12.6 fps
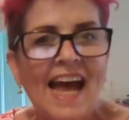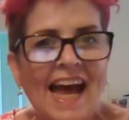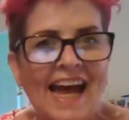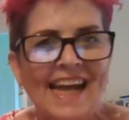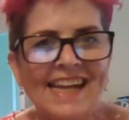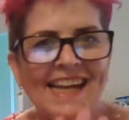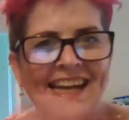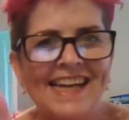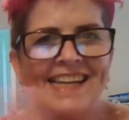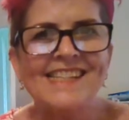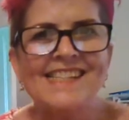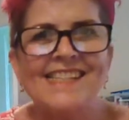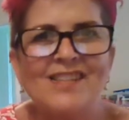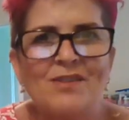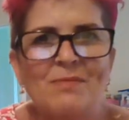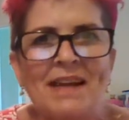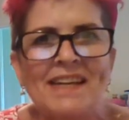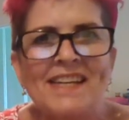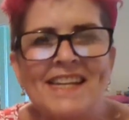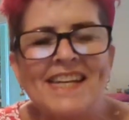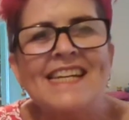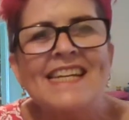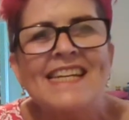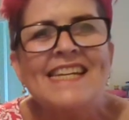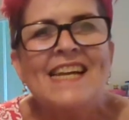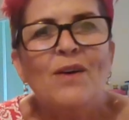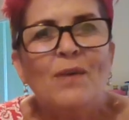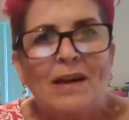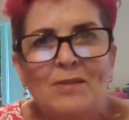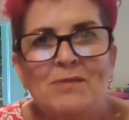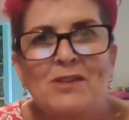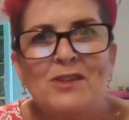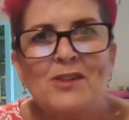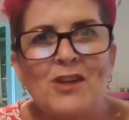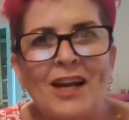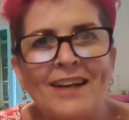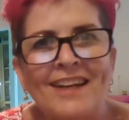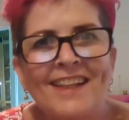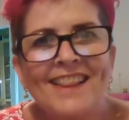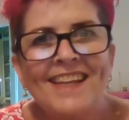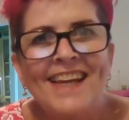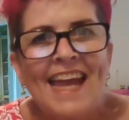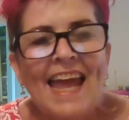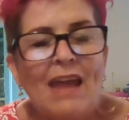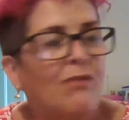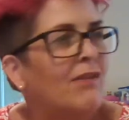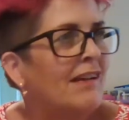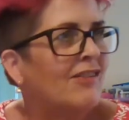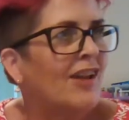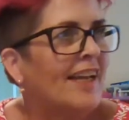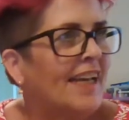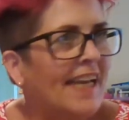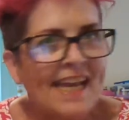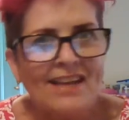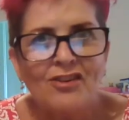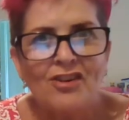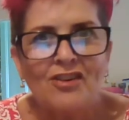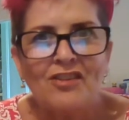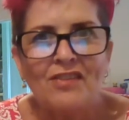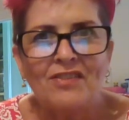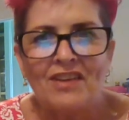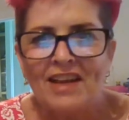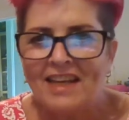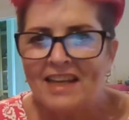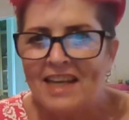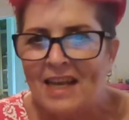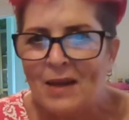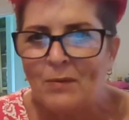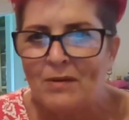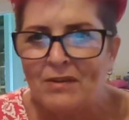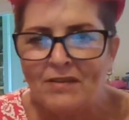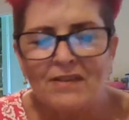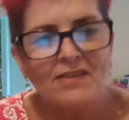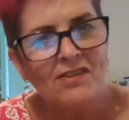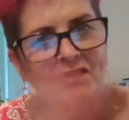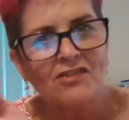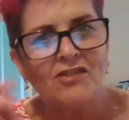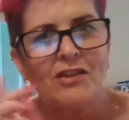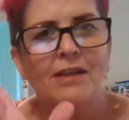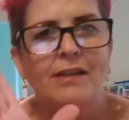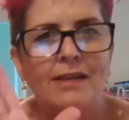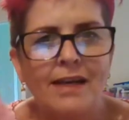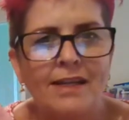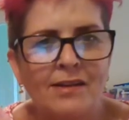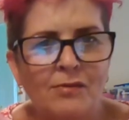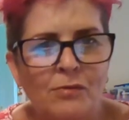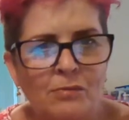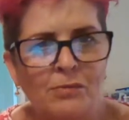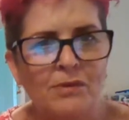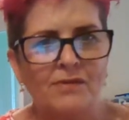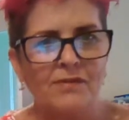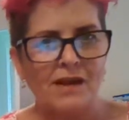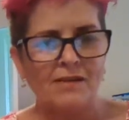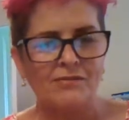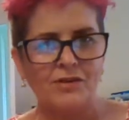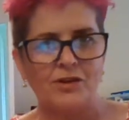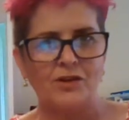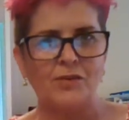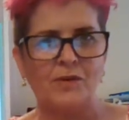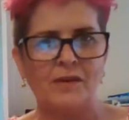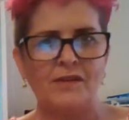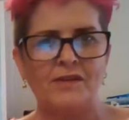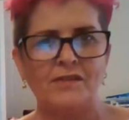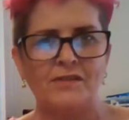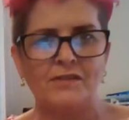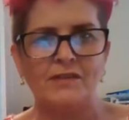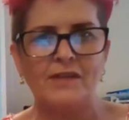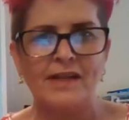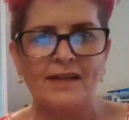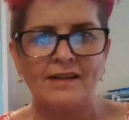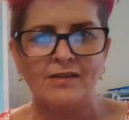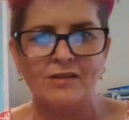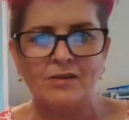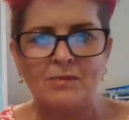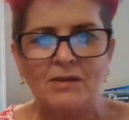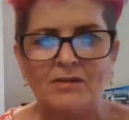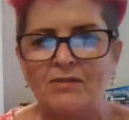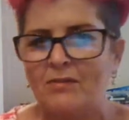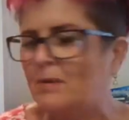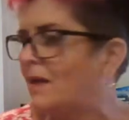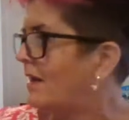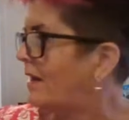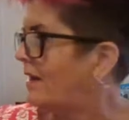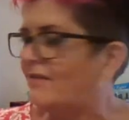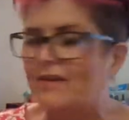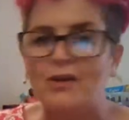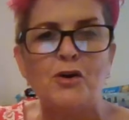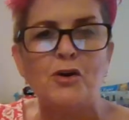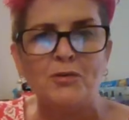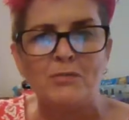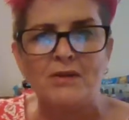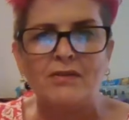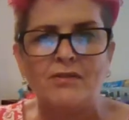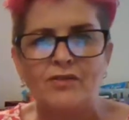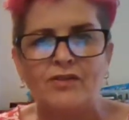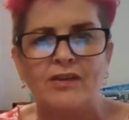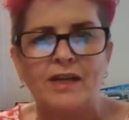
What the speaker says: Hi guys, it's Amanda. Welcome to the channel. It feels like an age since I've sat in here with you. This is still the dining room, but I've got you on a different angle because I've been clearing ornaments